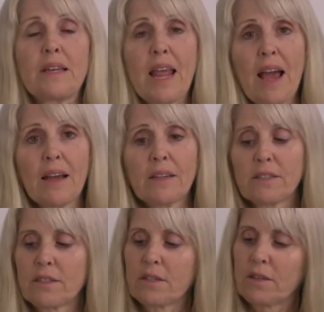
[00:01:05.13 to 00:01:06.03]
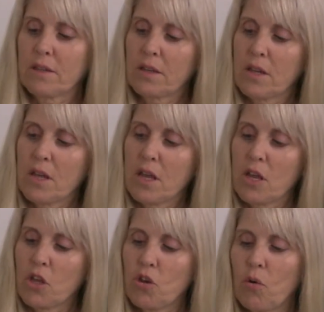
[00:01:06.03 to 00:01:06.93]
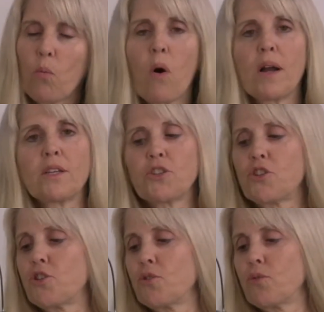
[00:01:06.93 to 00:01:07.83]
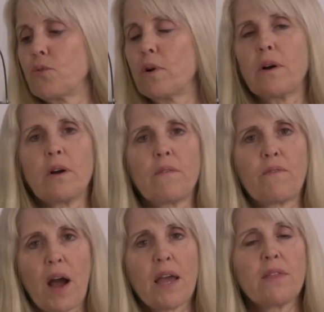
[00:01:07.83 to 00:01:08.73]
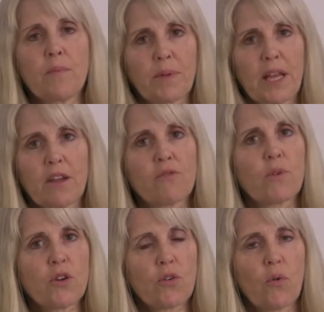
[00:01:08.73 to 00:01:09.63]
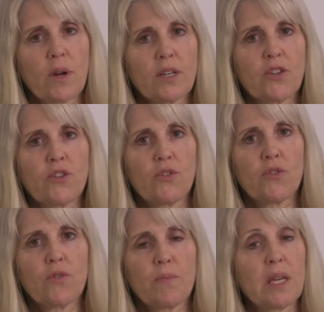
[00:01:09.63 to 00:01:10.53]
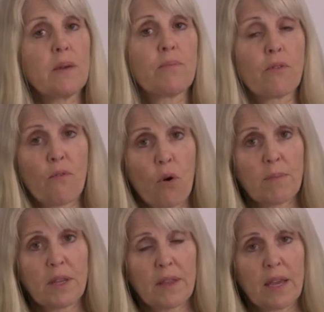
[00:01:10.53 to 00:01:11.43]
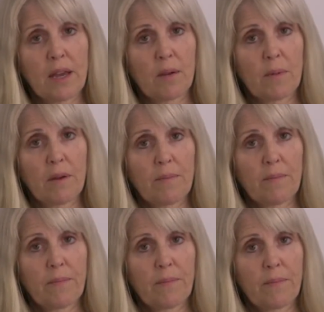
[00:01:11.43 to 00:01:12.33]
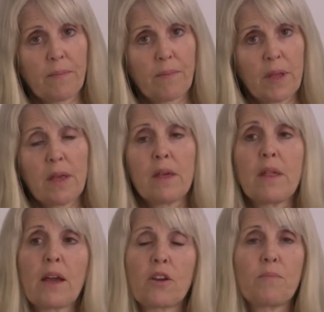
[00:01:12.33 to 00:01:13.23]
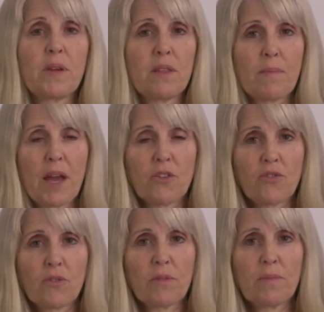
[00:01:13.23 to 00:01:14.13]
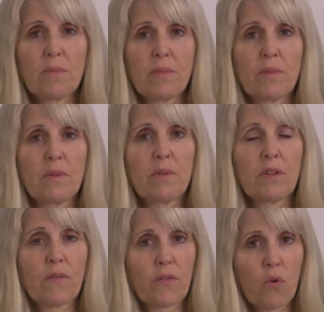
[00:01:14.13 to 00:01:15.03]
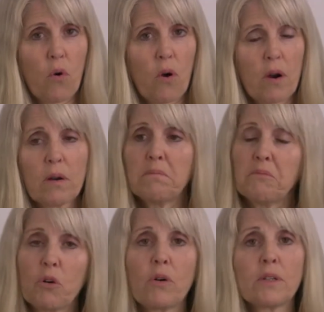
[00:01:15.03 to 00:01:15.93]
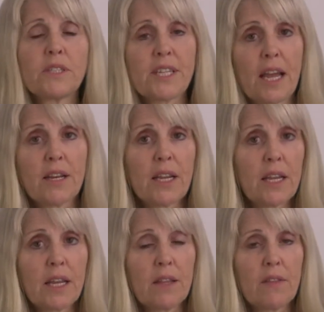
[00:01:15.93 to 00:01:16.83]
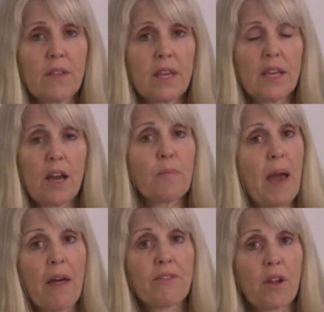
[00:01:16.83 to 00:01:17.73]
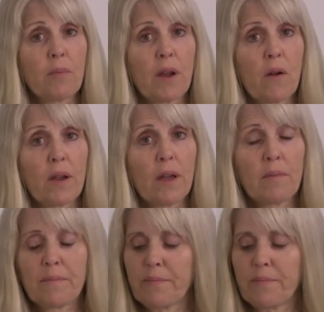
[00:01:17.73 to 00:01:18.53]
Next, you'll want to find the place where you're going to be performing the enema. That could be the bedroom, the floor, or standing in the bathtub area.